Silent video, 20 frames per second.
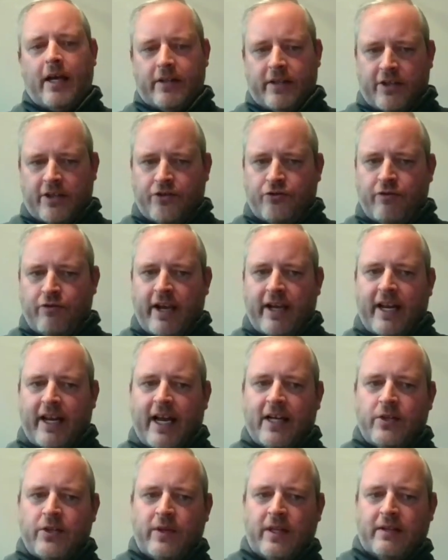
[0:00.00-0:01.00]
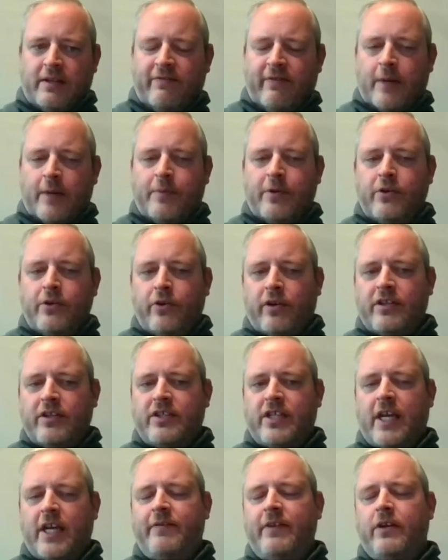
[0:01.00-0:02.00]
how do they train, how do they develop a
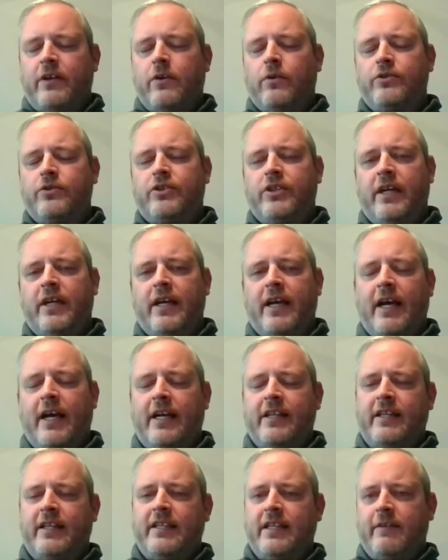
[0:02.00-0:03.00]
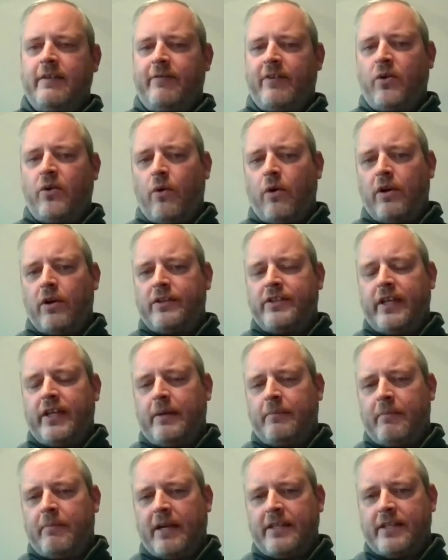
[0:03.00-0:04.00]
nuclear safety culture, how do they deliver
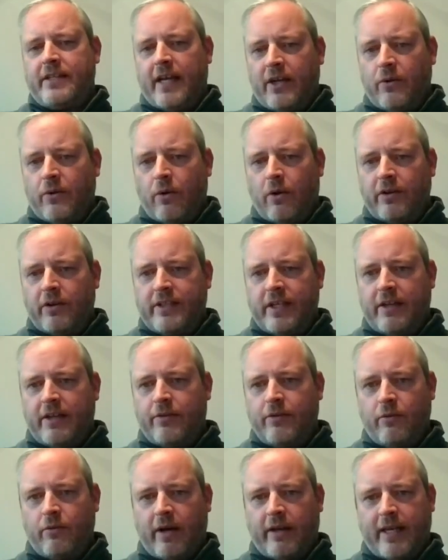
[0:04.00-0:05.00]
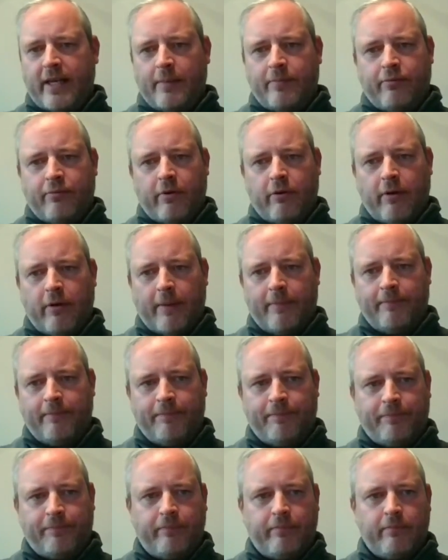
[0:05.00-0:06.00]
quality, maintain quality throughout that programme.
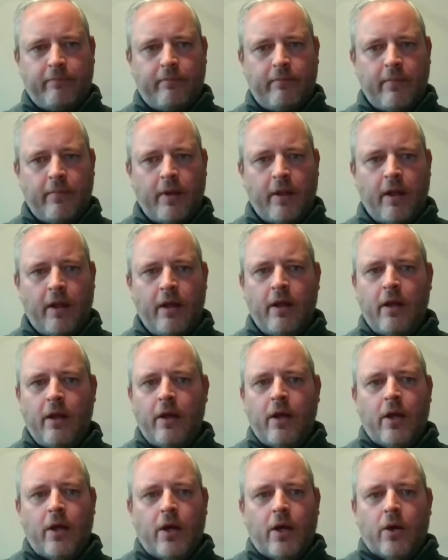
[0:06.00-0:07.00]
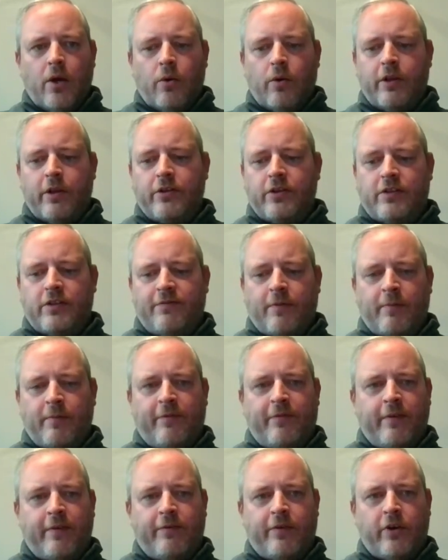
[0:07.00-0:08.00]
What it does from
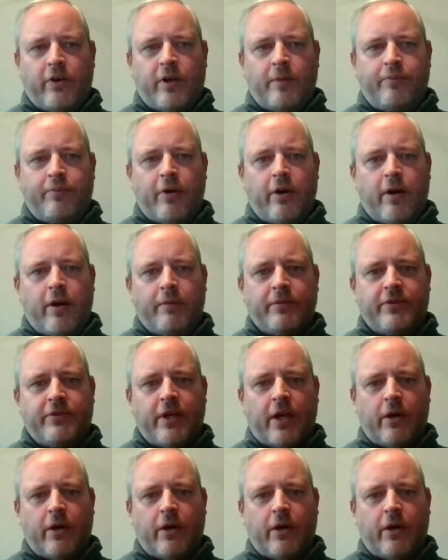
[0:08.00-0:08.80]
a Fit for Nuclear programme,